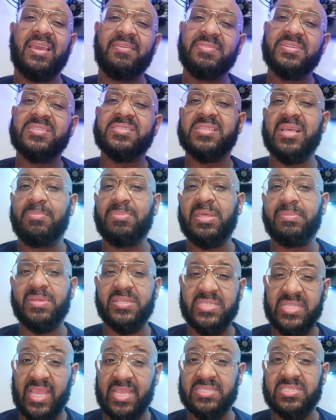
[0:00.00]
given some
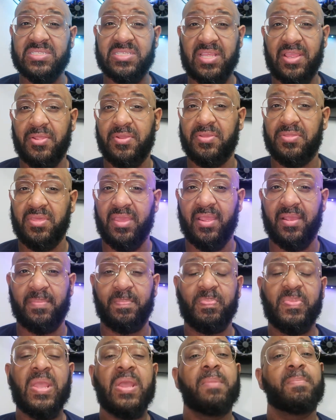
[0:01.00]
limitations here or
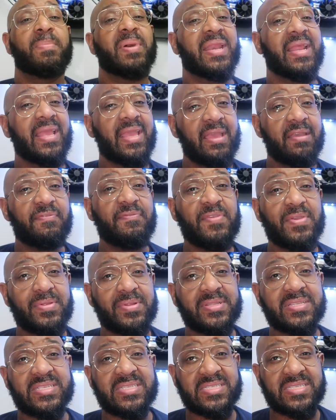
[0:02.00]
there. But if
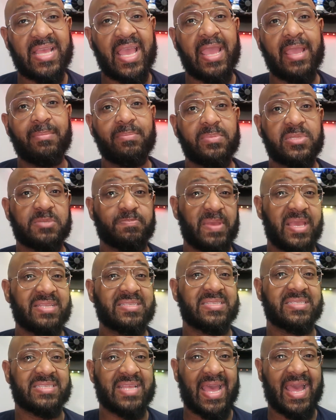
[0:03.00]
you're in the same
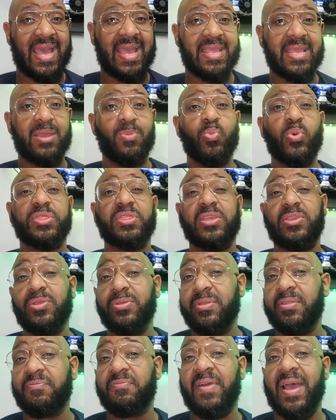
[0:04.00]
space as I am with the
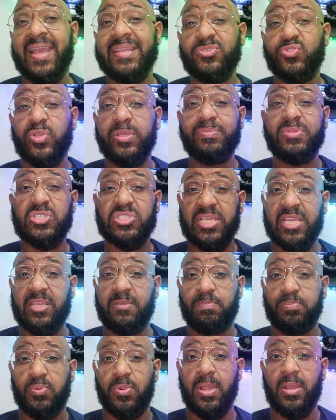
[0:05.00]
Unifi Dream
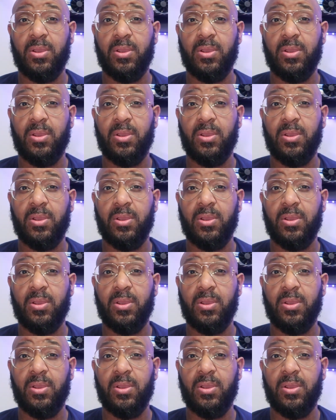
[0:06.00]
Machine